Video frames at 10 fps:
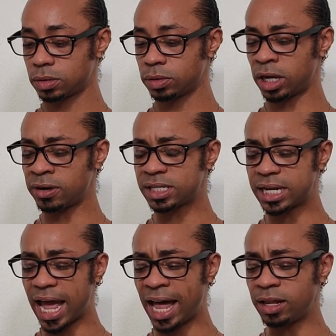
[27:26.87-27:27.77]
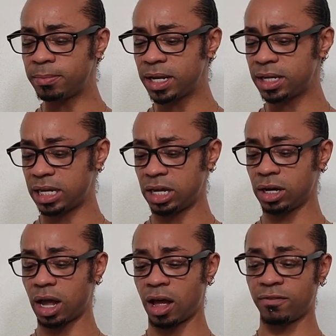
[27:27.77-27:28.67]
there is an element
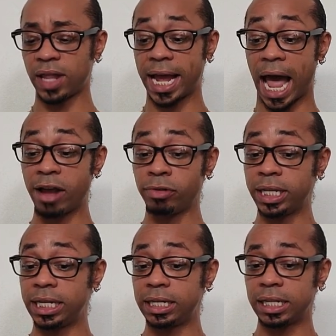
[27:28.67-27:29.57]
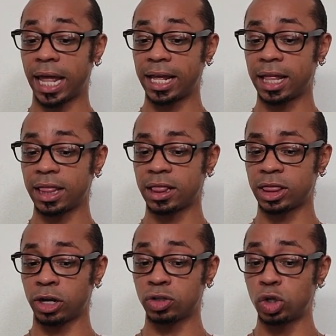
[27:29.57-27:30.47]
here of like, I really, like,
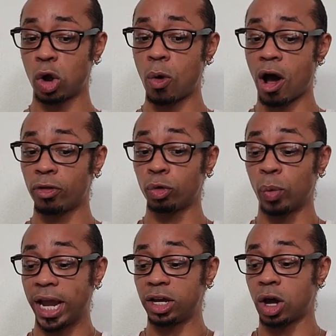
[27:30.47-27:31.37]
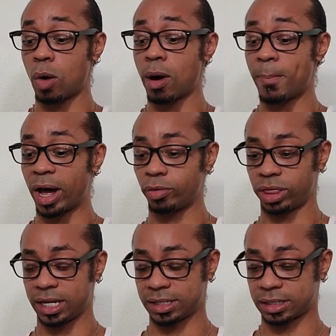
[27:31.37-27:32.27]
there's no other way to go about
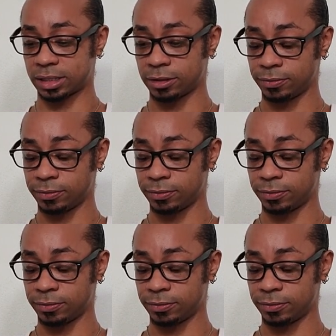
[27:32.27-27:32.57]
this